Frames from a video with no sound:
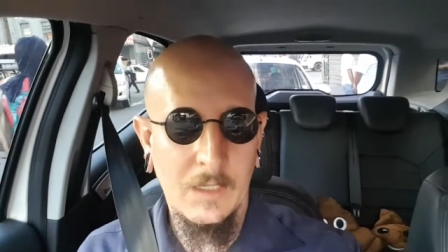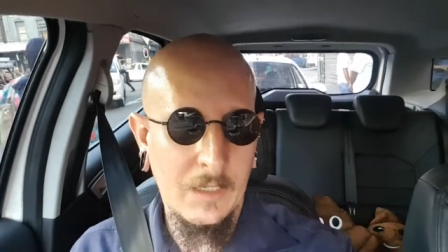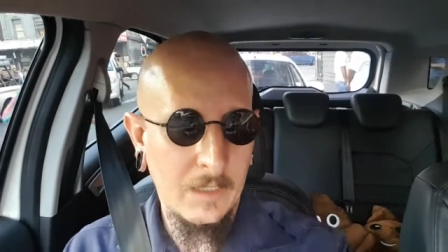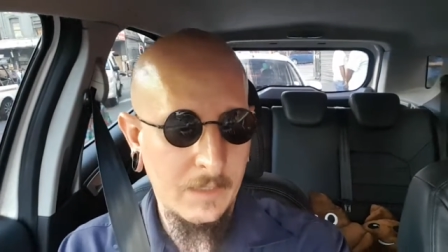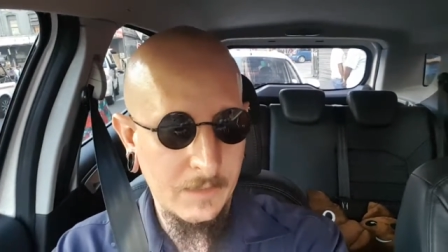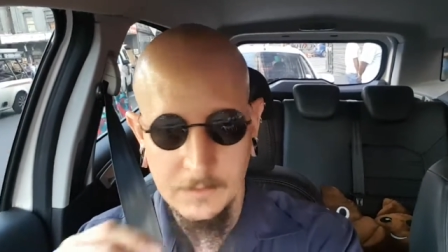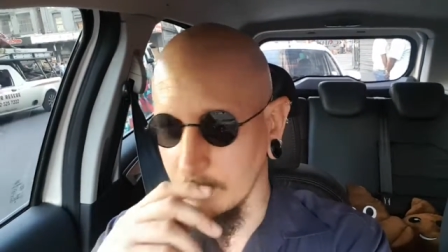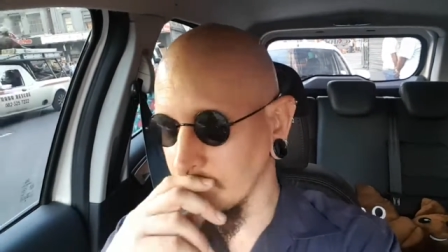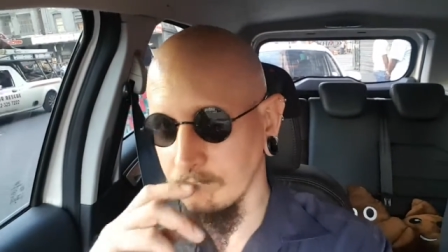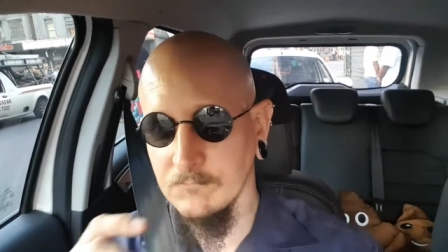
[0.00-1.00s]

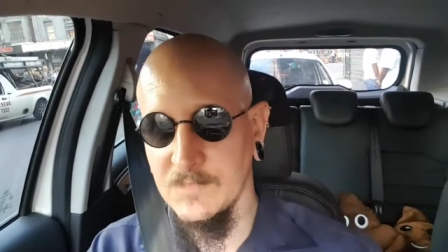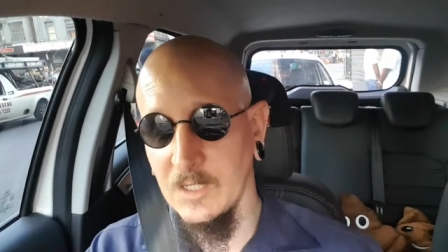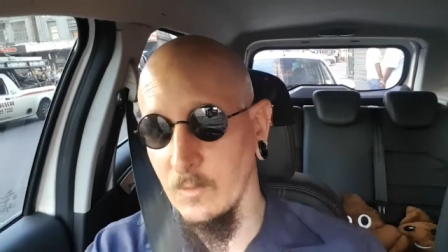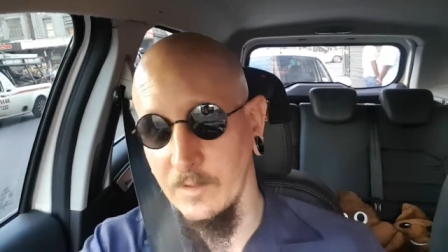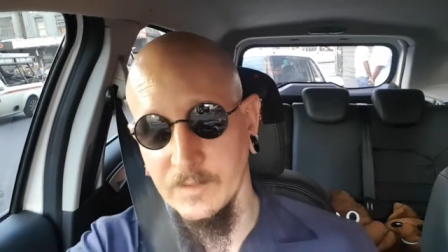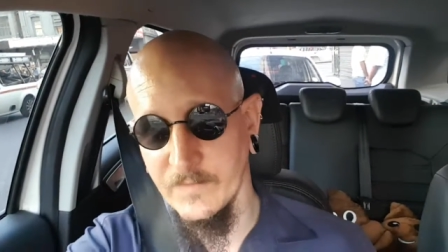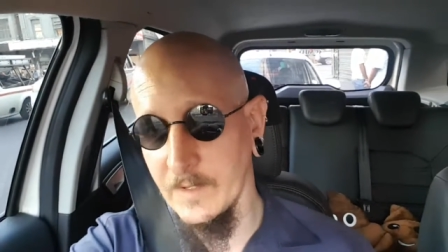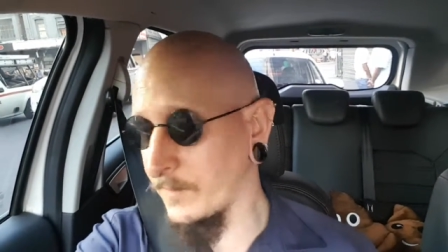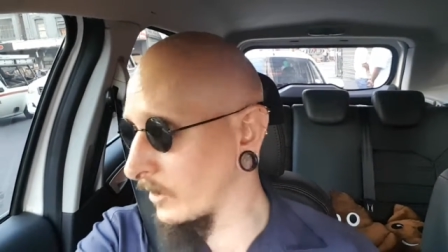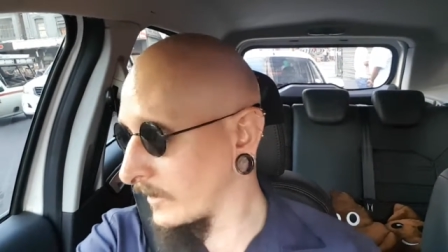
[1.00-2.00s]
Uh, said what I was
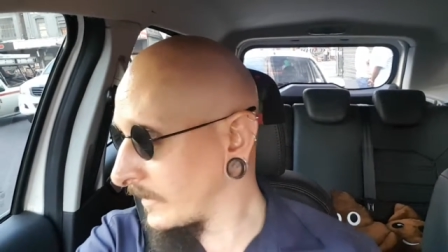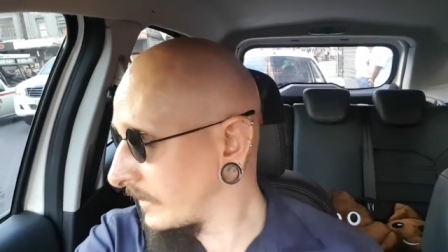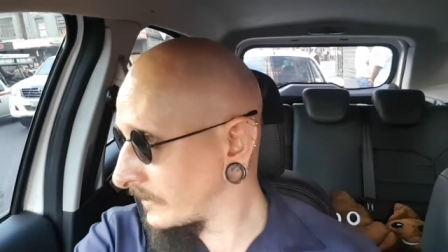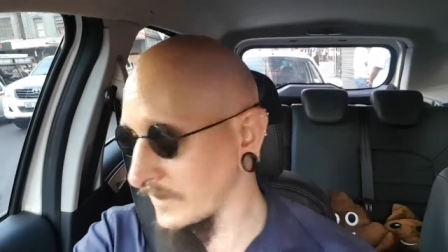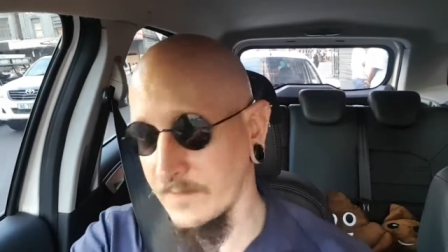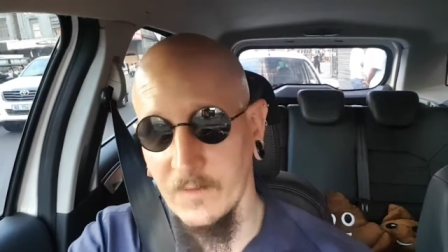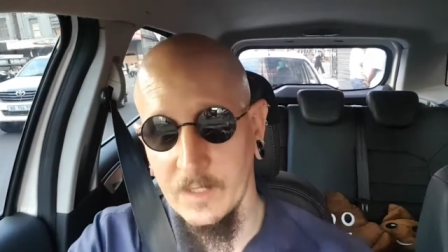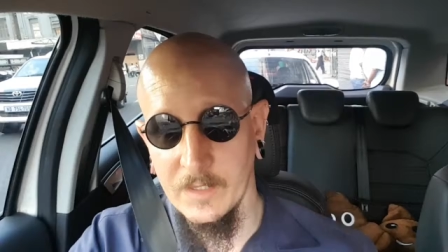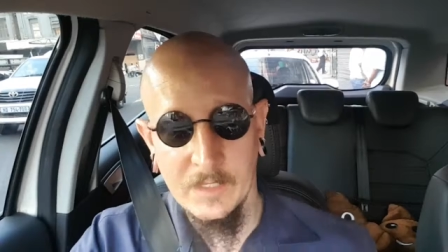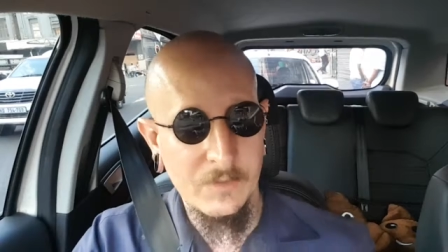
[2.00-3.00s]
vaping on, and then just for
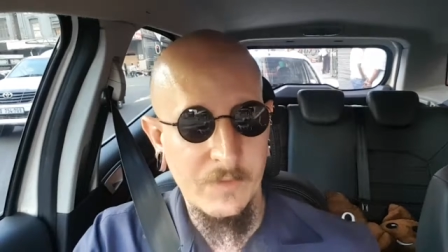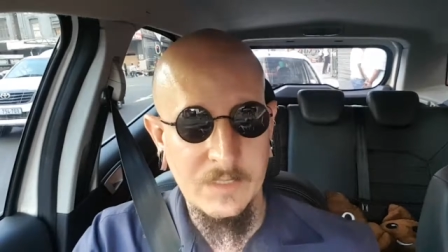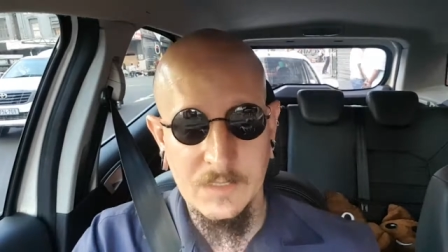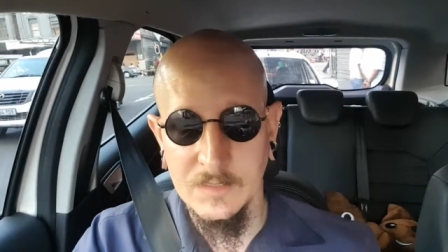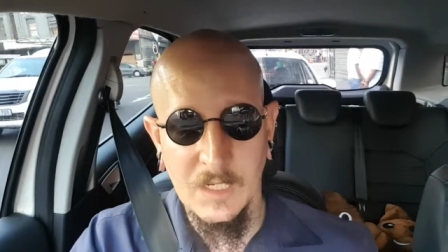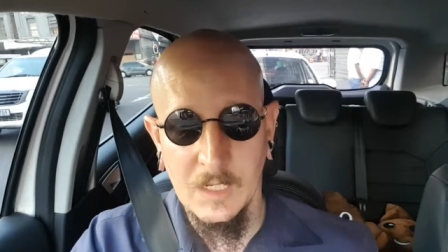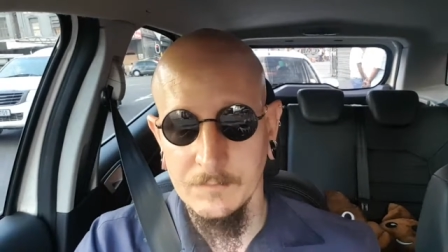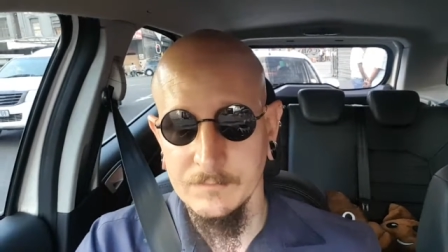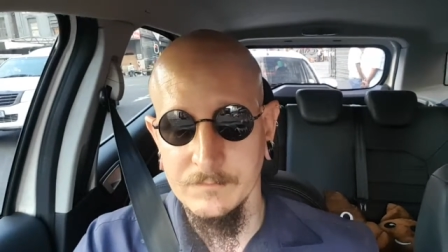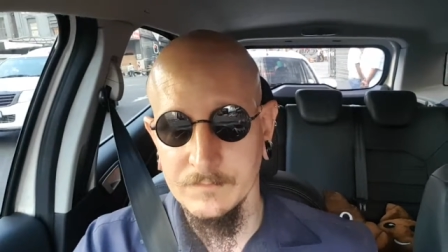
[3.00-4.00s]
like the rest of the
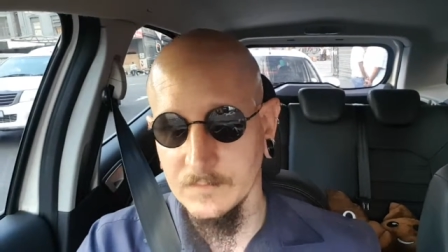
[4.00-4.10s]
time,